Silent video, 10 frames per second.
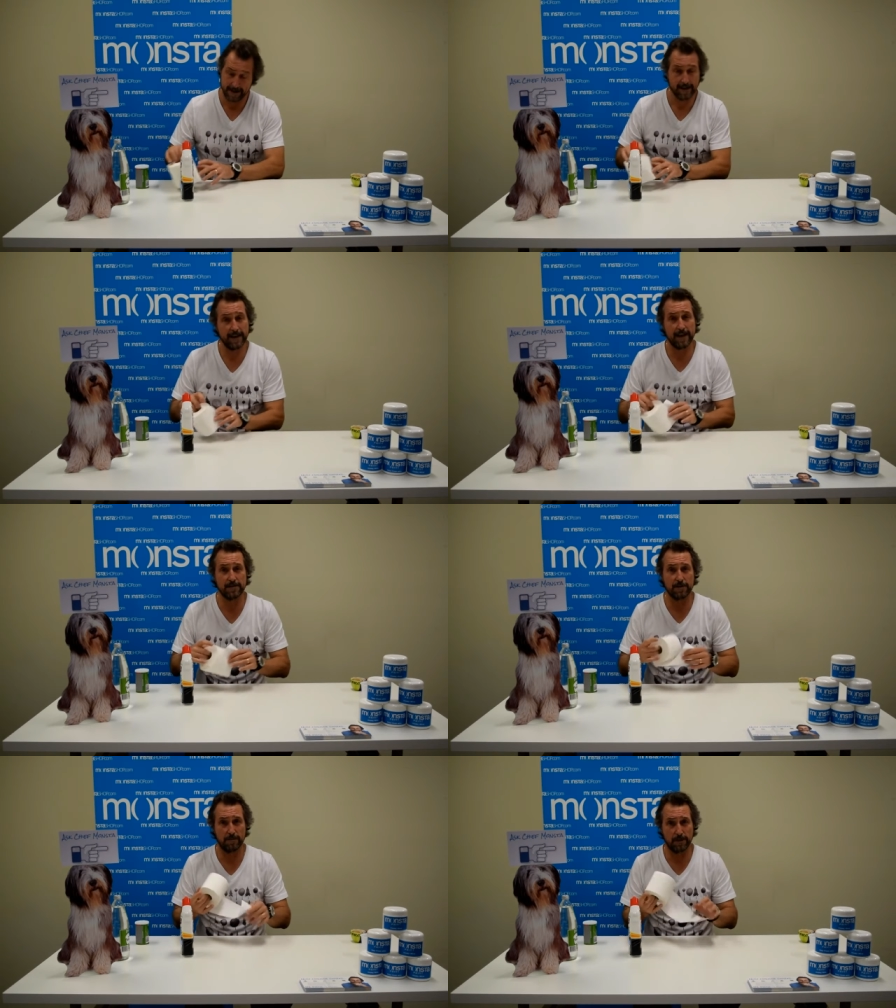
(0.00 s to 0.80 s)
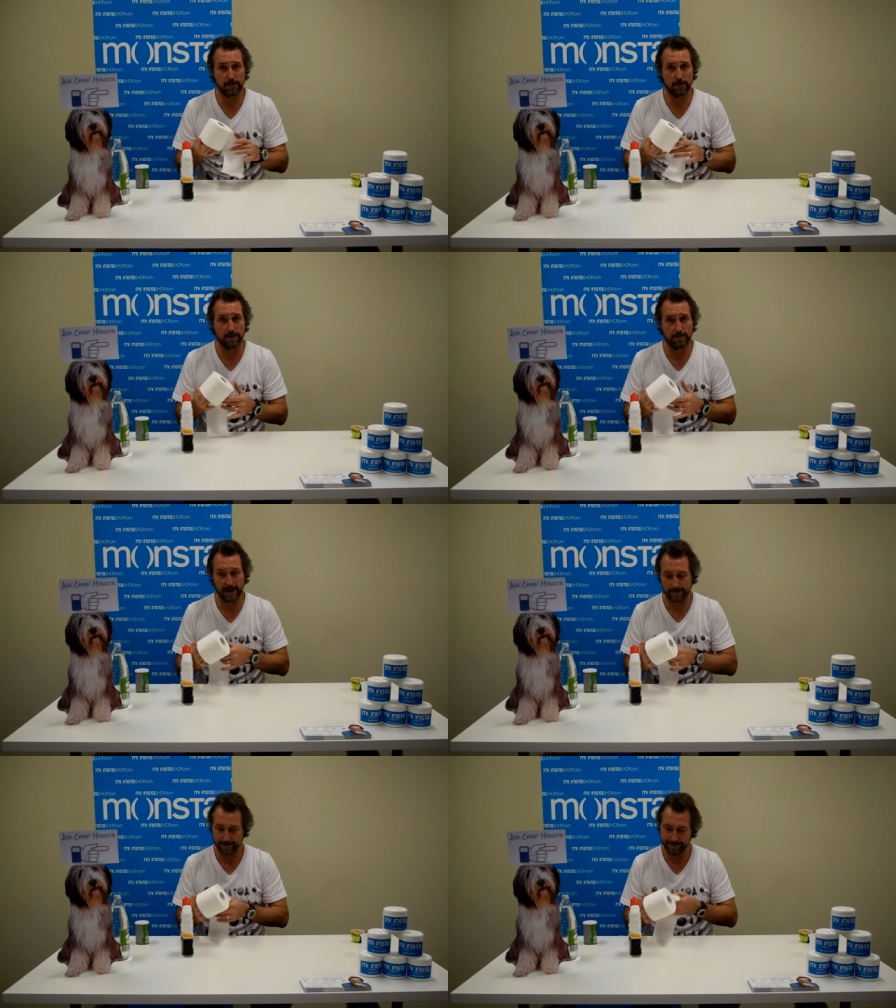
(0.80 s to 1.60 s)
and you get yourself a bit of toilet
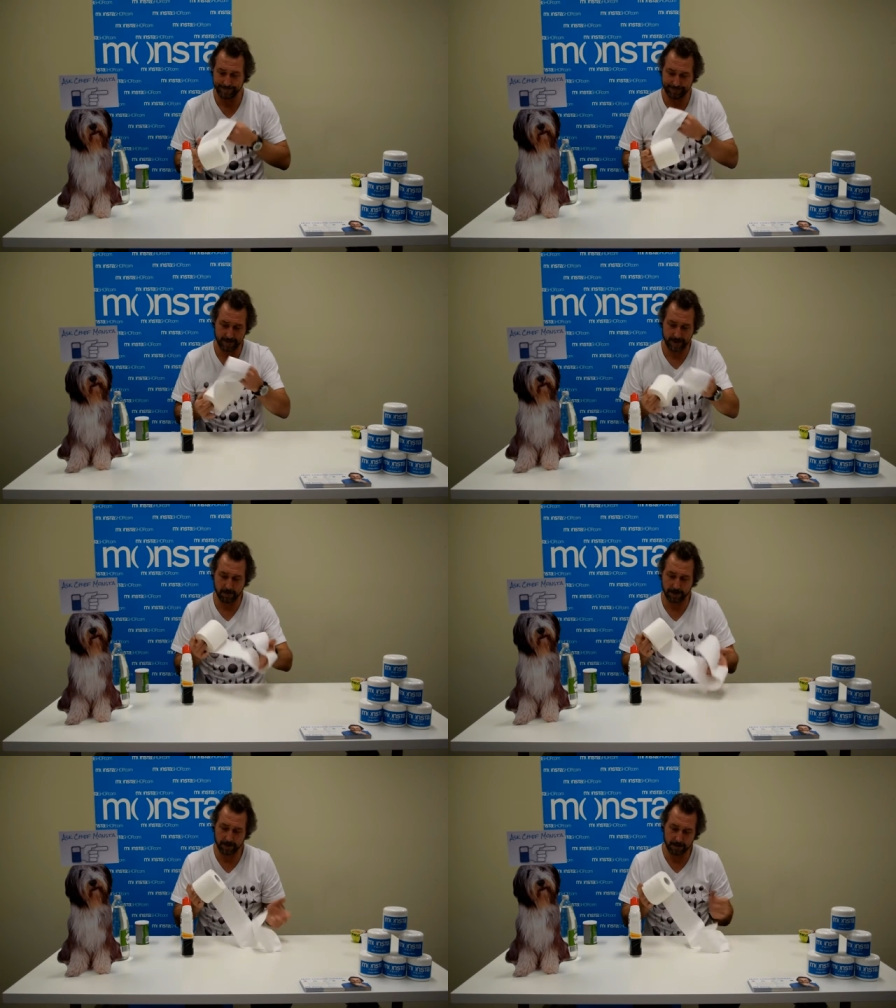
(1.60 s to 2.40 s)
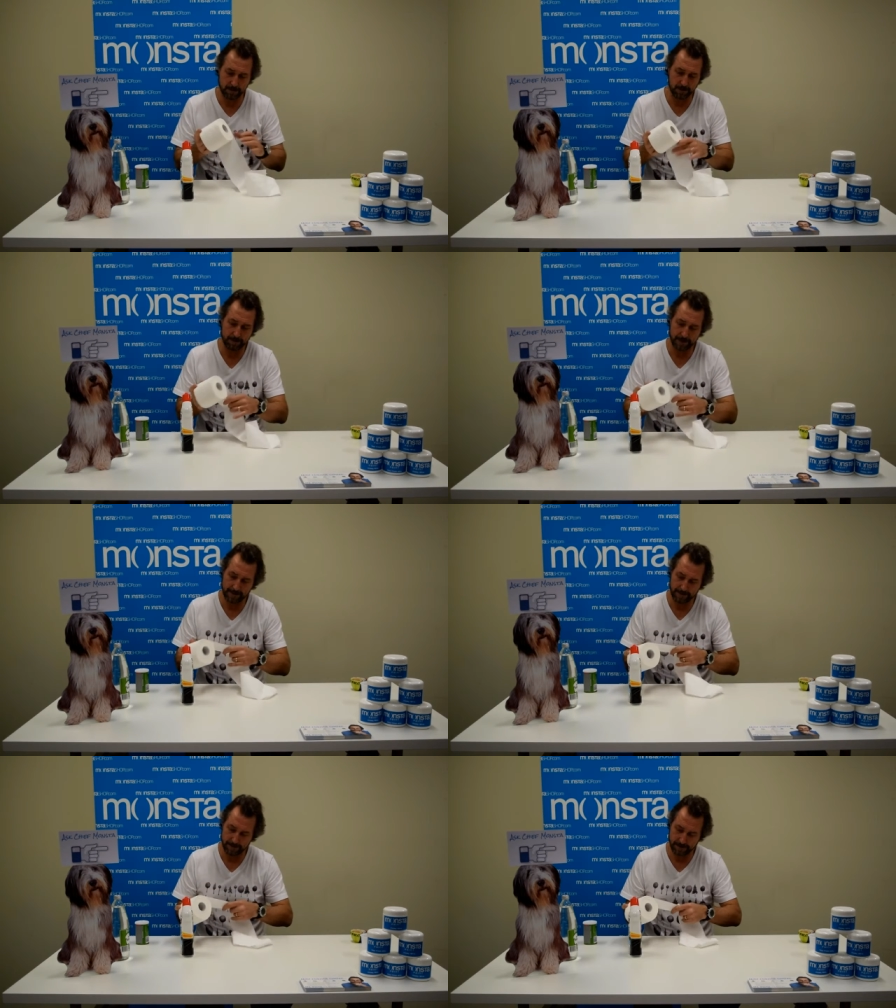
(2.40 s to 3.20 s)
paper. And what you do with a toilet
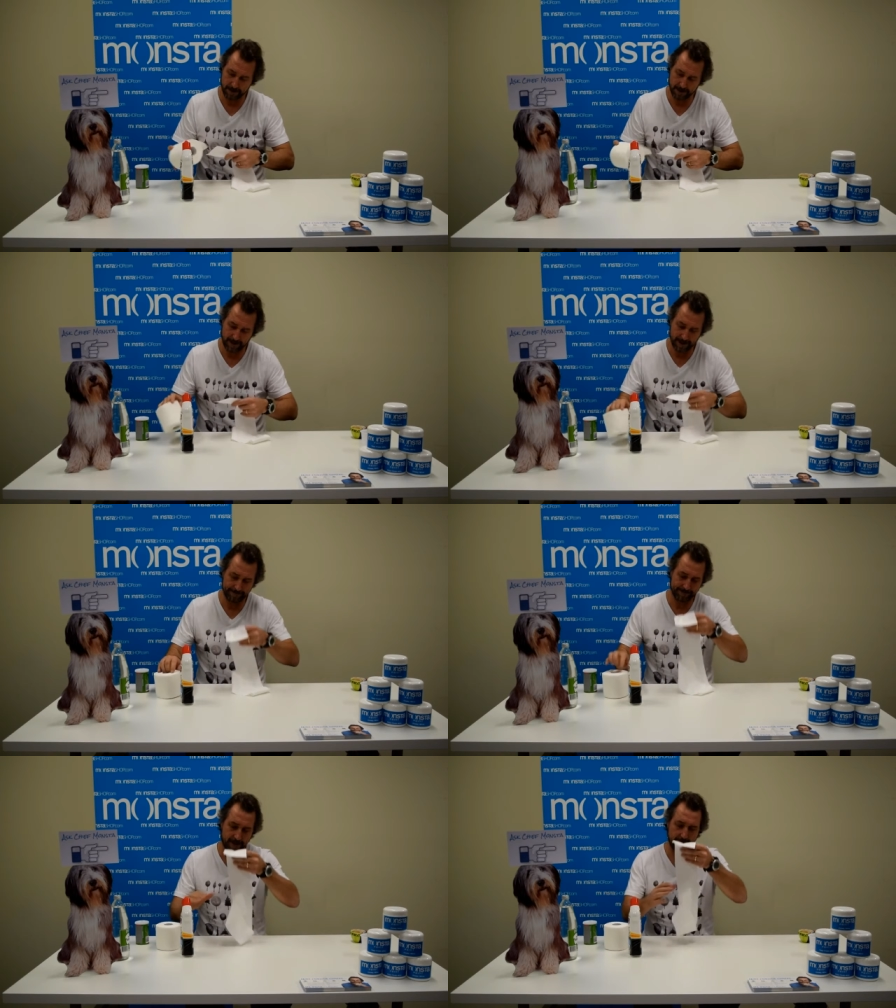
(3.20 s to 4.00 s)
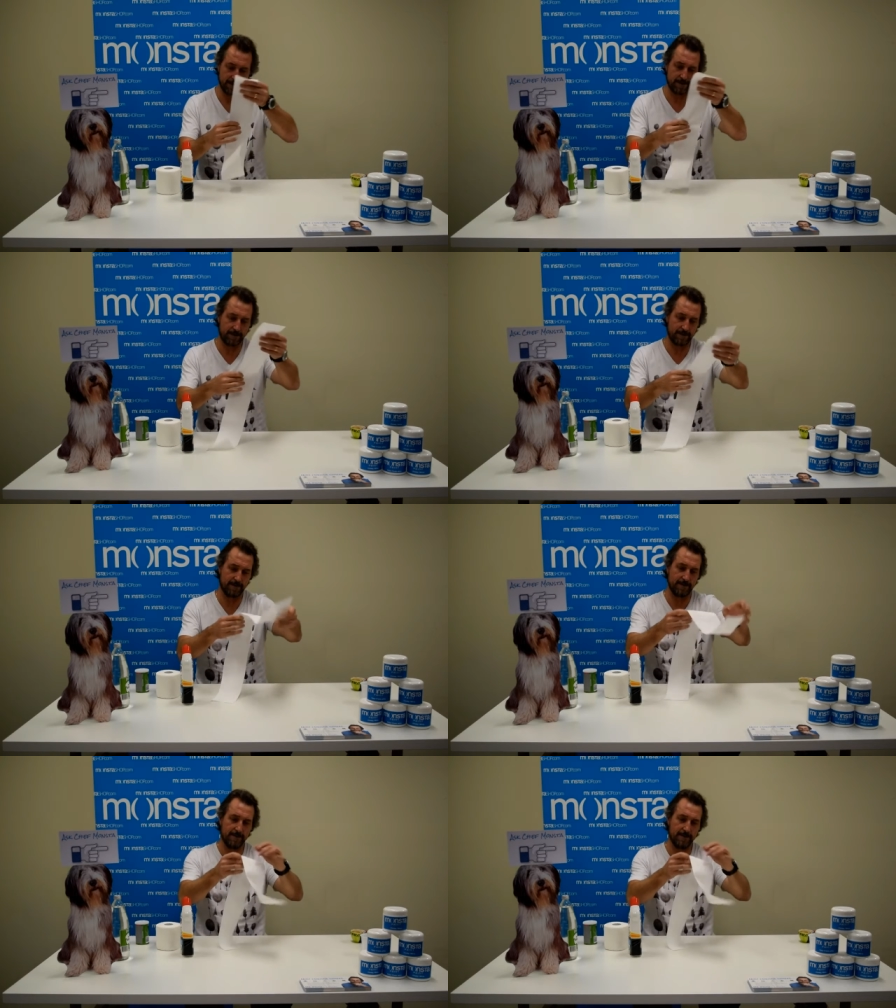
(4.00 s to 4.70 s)
paper or a serviette is